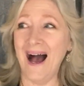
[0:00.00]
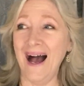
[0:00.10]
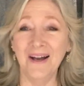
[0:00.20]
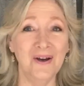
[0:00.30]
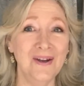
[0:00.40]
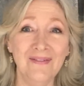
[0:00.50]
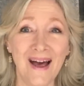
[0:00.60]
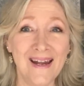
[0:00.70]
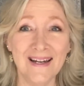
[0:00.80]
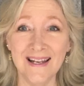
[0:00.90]
I could have
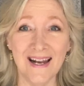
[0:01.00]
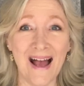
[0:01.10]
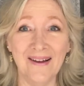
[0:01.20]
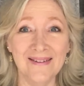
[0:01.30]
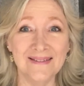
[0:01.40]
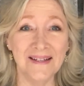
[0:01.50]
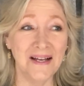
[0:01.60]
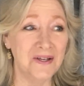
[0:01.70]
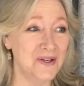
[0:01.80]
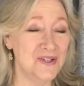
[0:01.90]
edited it out.
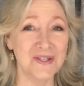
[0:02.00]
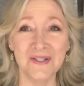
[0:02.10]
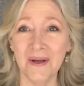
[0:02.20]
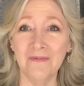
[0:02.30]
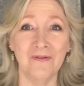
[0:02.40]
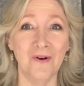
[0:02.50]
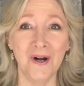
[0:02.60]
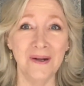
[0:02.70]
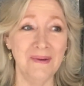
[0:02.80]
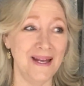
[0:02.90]
I could have just jumped
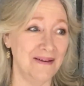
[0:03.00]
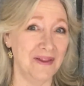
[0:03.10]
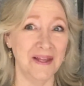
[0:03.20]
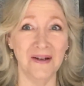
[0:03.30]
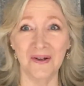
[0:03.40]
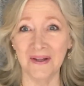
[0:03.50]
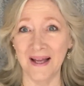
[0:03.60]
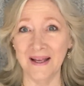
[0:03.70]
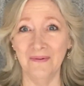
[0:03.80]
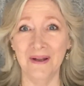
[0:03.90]
forward, made everything look
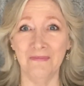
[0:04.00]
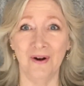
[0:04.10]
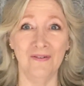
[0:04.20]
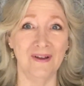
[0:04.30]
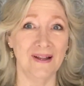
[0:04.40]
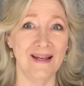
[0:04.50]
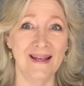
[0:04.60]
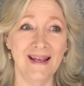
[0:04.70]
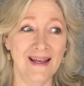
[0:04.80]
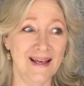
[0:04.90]
like it went
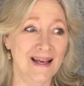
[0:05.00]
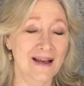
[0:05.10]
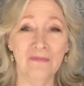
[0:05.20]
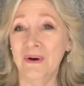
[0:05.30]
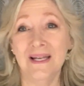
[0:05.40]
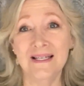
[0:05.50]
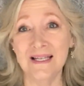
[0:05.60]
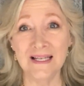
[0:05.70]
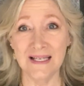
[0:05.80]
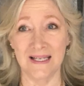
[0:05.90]
perfectly, but it
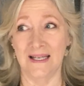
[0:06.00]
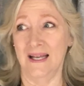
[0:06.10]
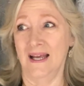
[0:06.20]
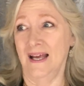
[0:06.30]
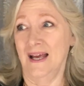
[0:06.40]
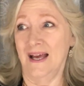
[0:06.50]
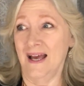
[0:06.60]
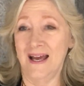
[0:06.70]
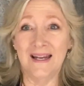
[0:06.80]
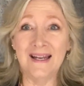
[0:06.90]
didn't.
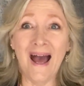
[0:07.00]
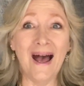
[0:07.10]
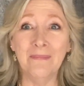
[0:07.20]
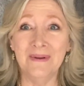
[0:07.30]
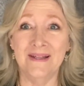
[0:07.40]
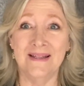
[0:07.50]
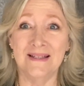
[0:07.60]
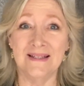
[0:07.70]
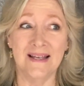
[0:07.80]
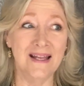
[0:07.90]
And it
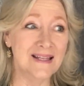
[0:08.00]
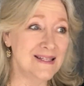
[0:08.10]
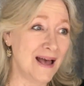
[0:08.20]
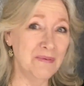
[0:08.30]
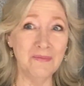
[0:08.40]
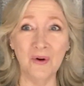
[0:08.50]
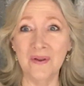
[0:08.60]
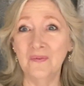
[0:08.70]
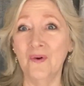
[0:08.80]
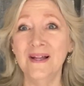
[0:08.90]
happens. And it's happened more
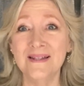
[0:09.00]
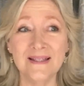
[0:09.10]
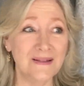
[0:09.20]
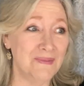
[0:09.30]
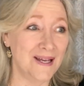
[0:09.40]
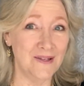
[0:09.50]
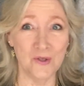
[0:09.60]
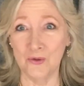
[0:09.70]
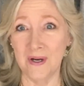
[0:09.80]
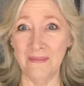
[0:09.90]
than once in my
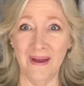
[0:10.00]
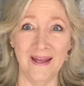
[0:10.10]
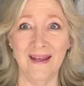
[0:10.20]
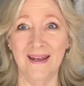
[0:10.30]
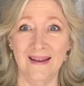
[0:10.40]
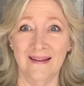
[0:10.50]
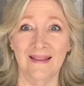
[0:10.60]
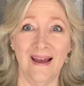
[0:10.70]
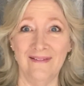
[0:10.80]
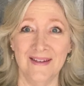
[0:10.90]
jewelry making
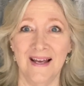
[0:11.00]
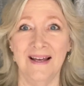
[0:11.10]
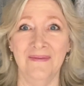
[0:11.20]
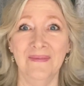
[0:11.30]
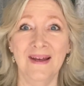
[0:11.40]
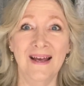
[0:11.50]
lifetime.